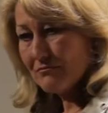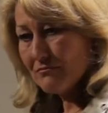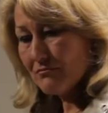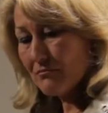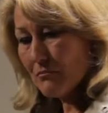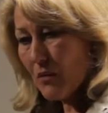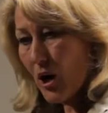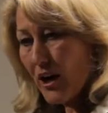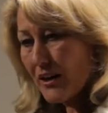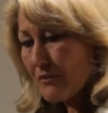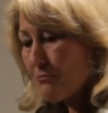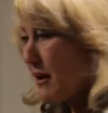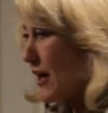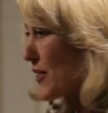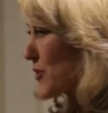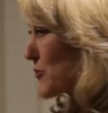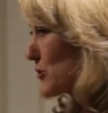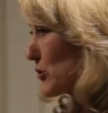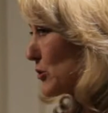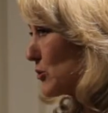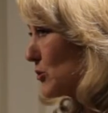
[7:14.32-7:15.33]
my
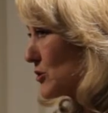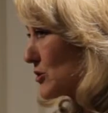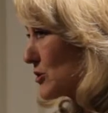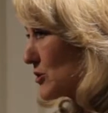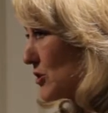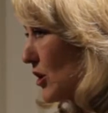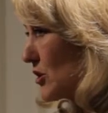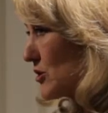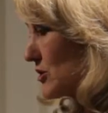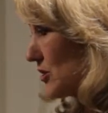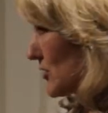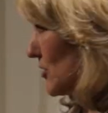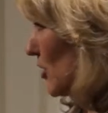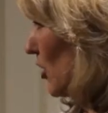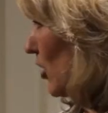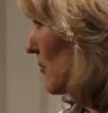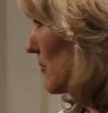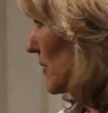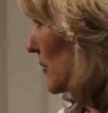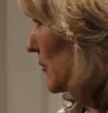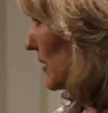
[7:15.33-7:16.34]
mother-in-law's doctor
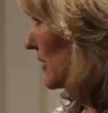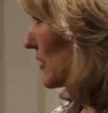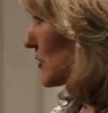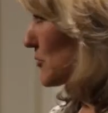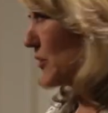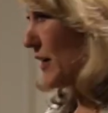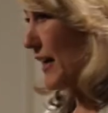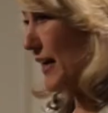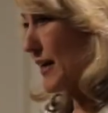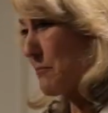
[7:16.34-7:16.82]
told me when he took out